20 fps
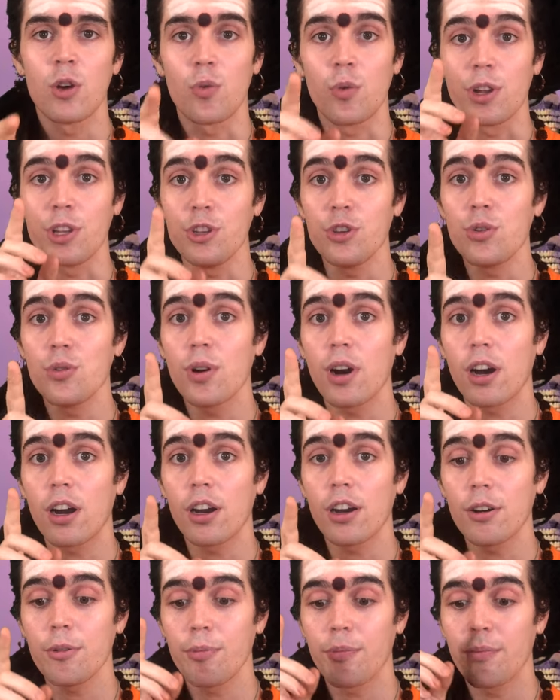When you
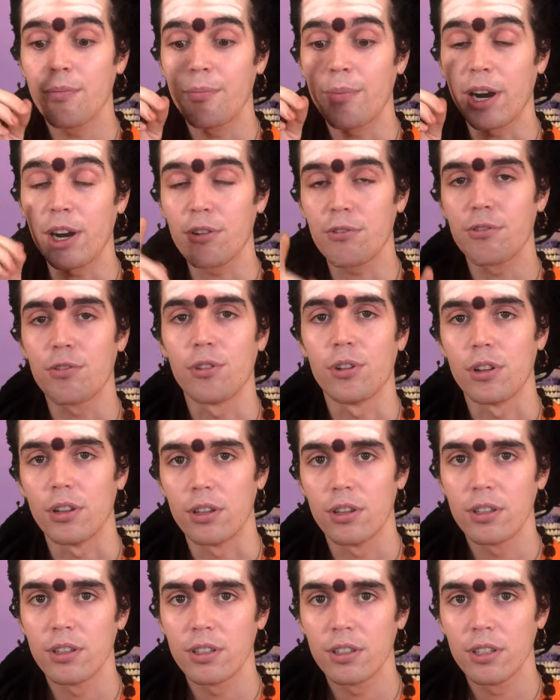are
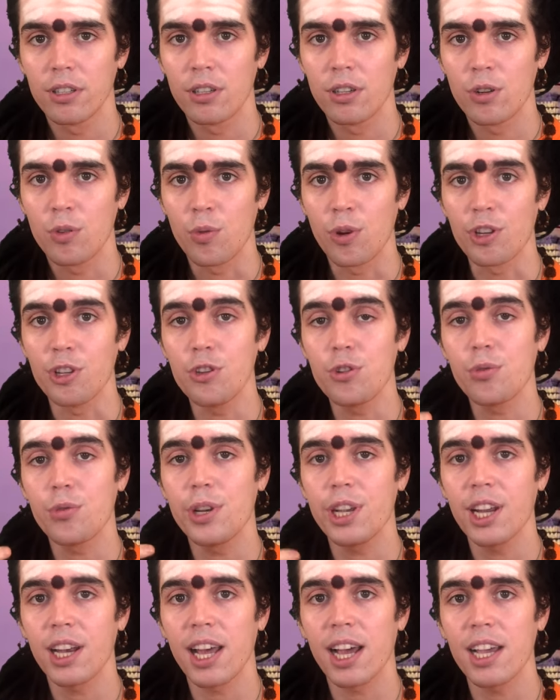powerful, when you
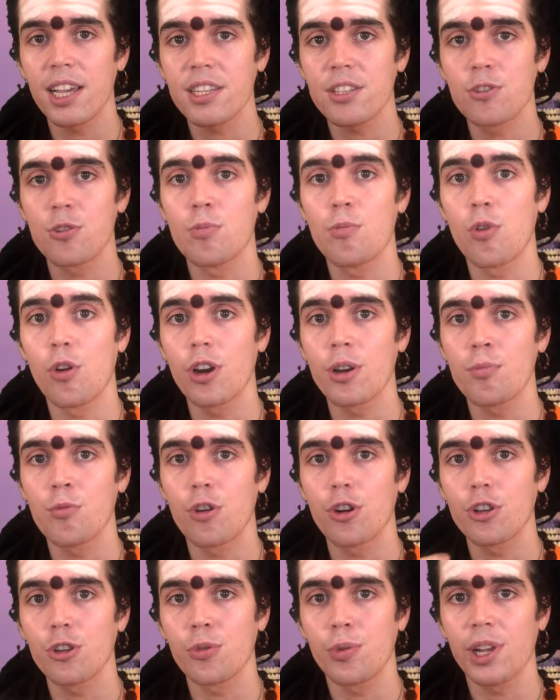realize, the more and
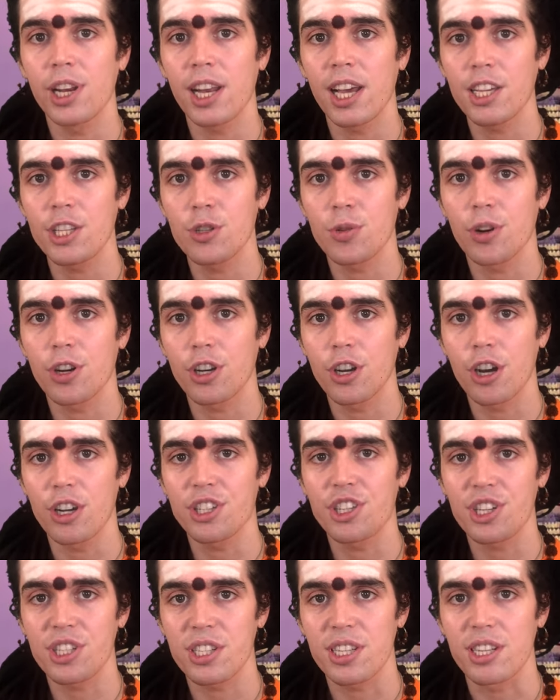more you realize you are
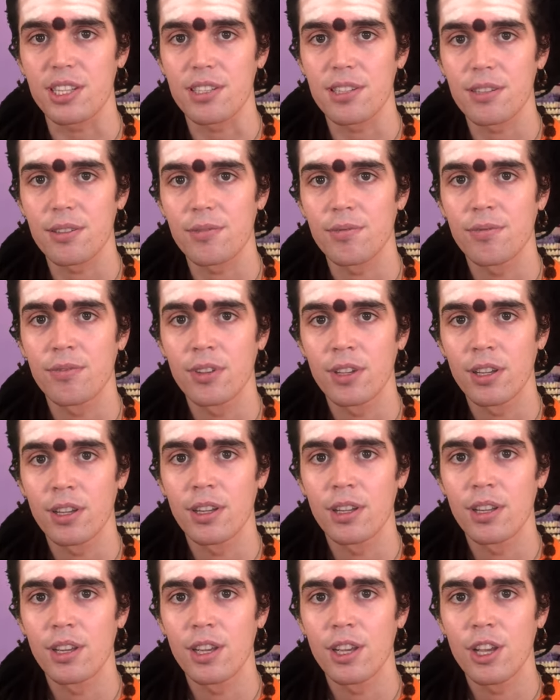consciousness,
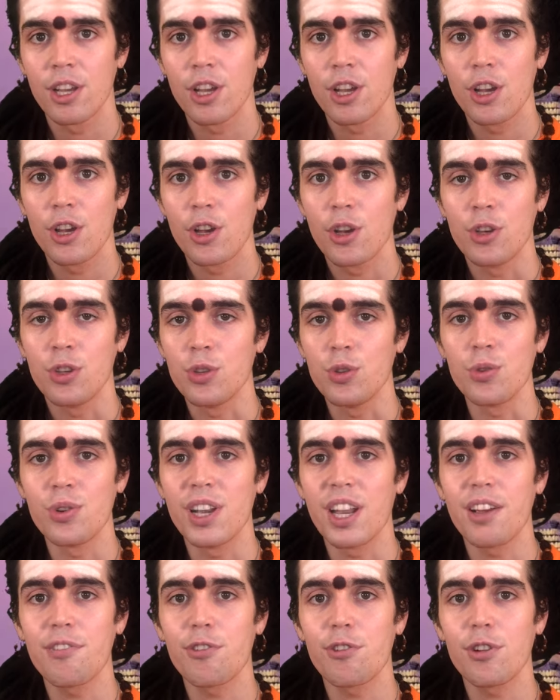you
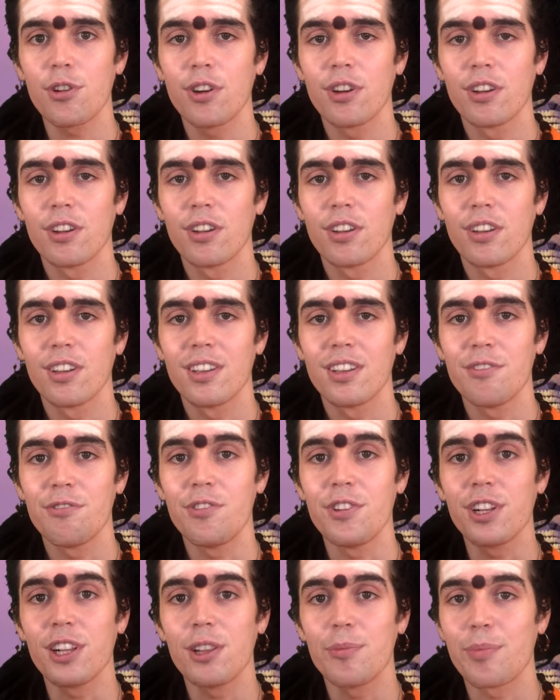never
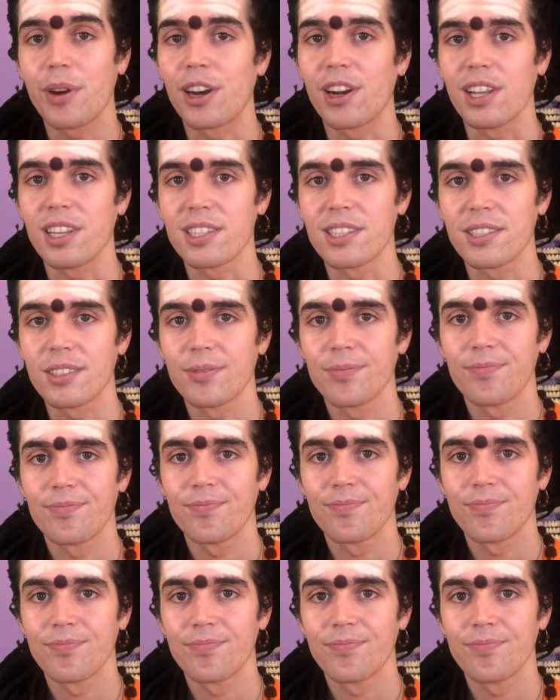feel powerless.